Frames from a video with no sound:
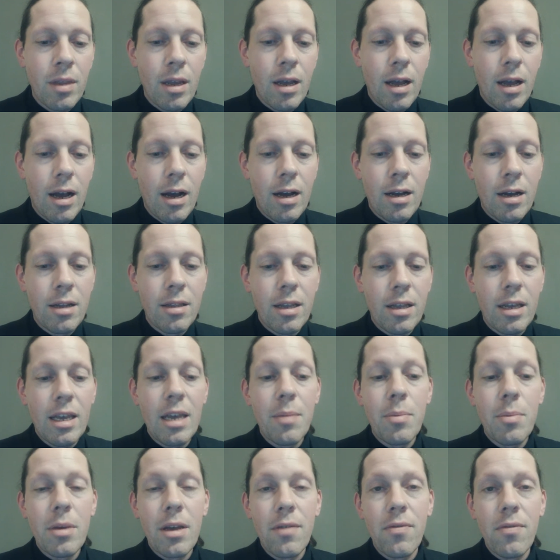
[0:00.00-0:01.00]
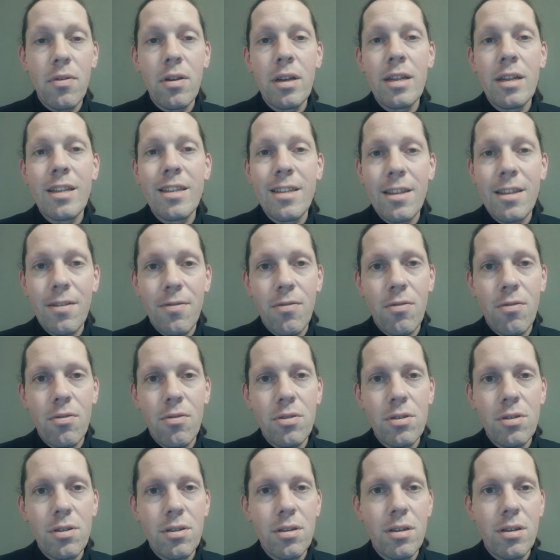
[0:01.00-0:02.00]
and they keep giving
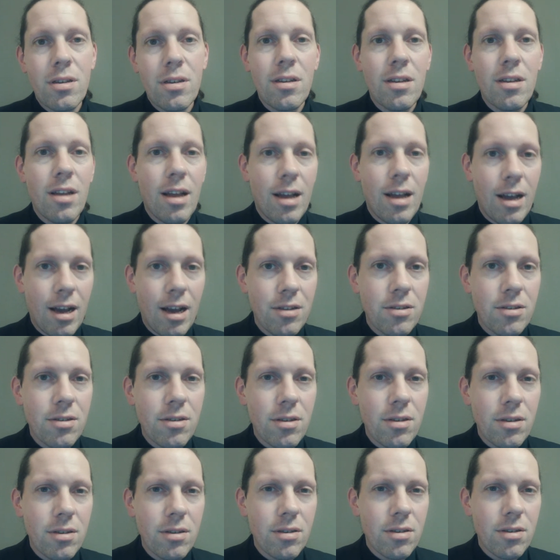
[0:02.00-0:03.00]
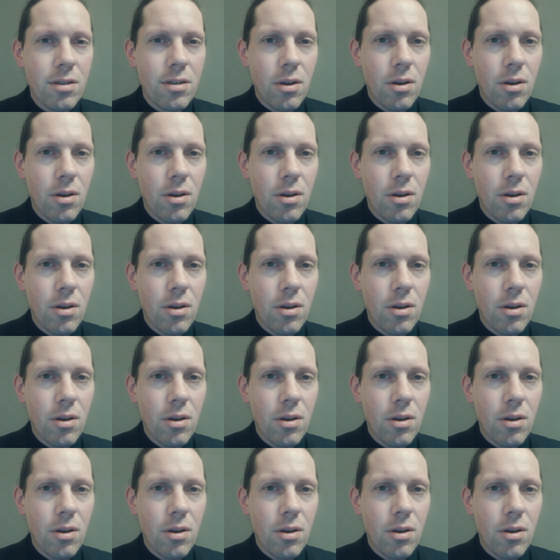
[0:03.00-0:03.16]
different answers.